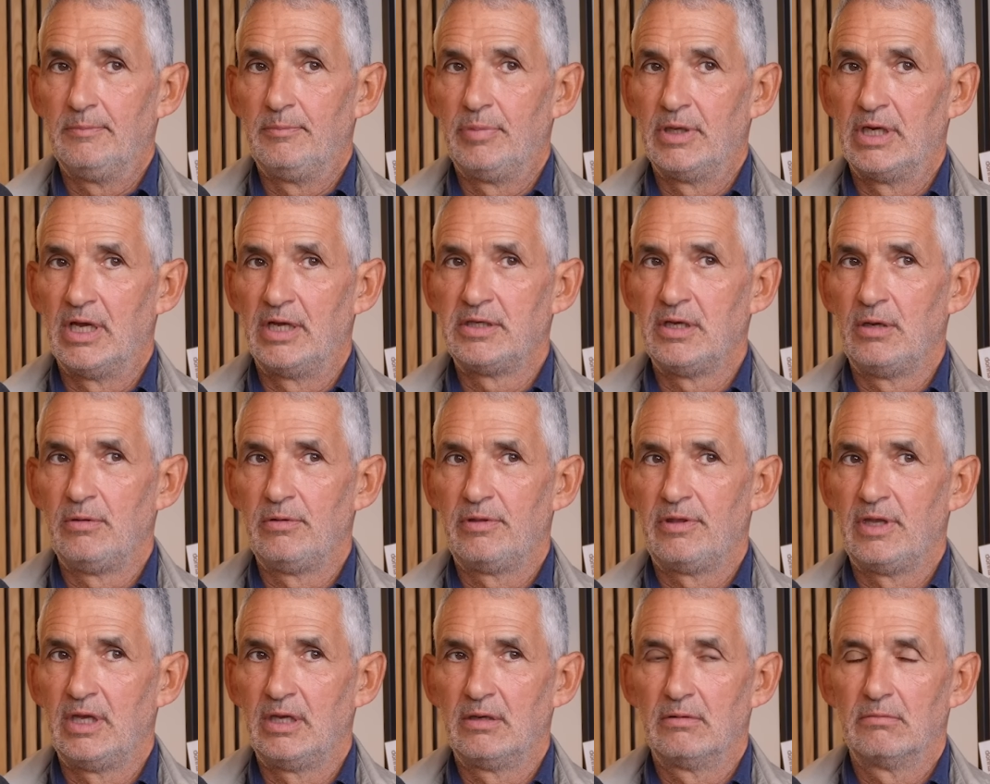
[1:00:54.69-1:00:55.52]
but I
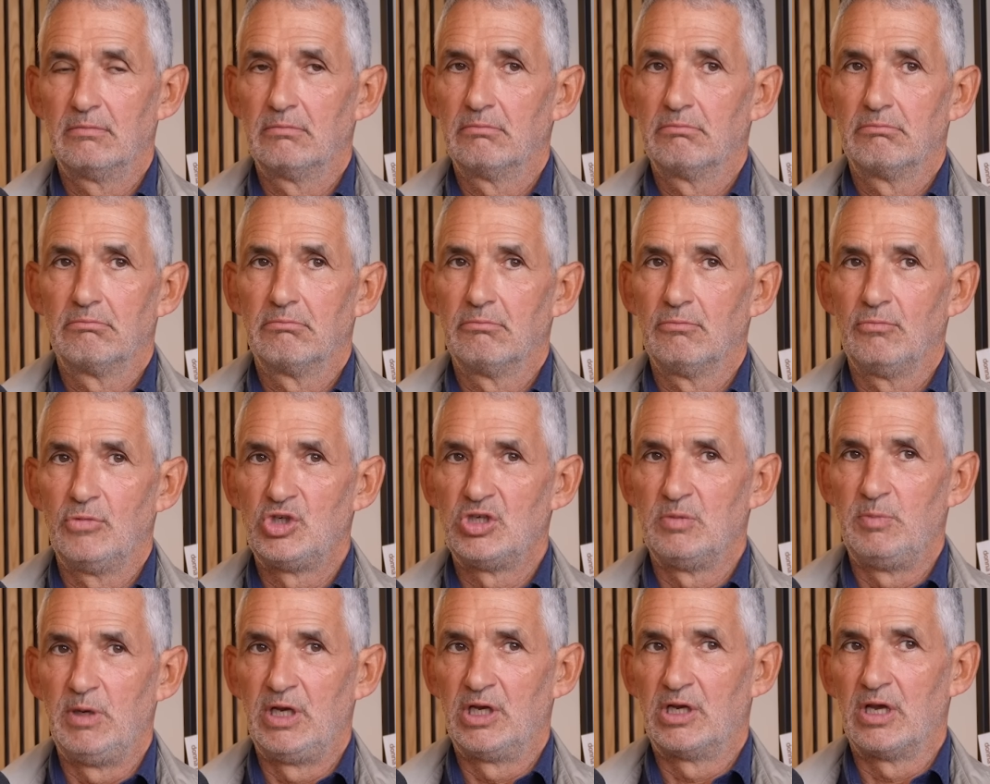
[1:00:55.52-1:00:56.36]
don't think we
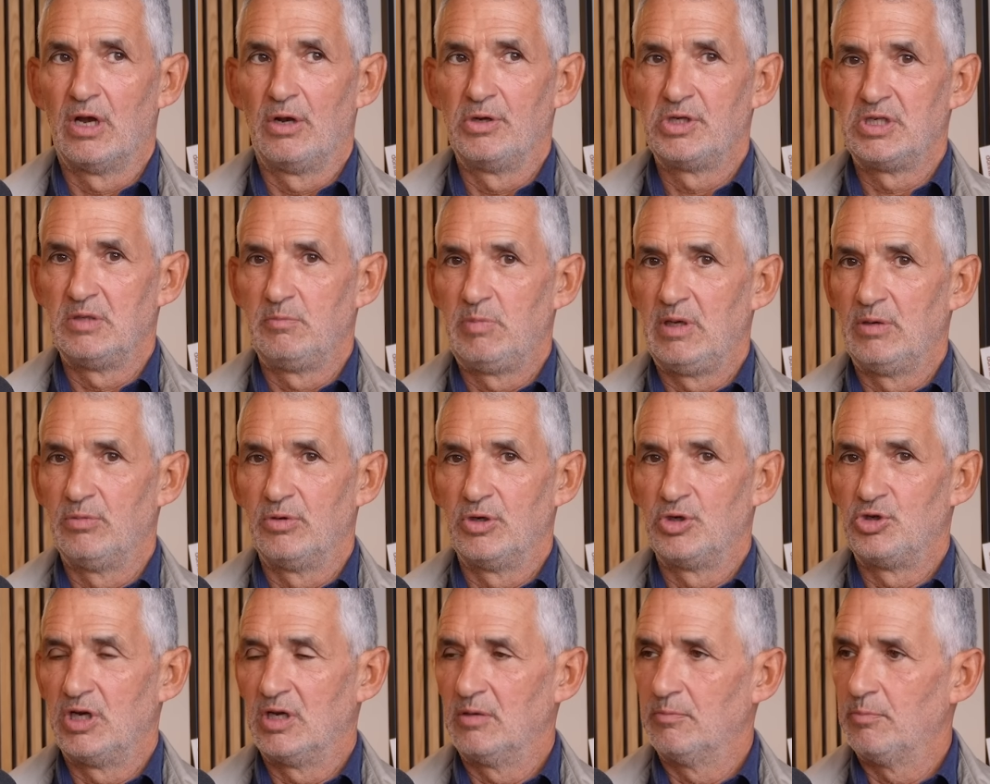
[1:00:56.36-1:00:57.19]
should be encouraging people
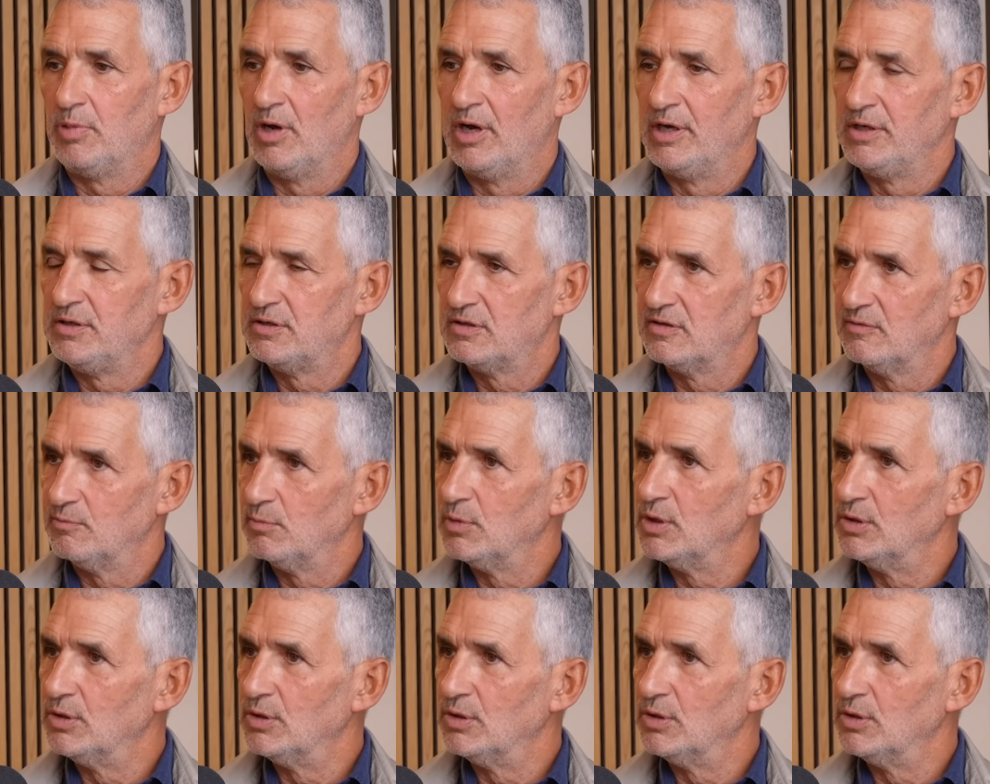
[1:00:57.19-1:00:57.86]
to drink pints of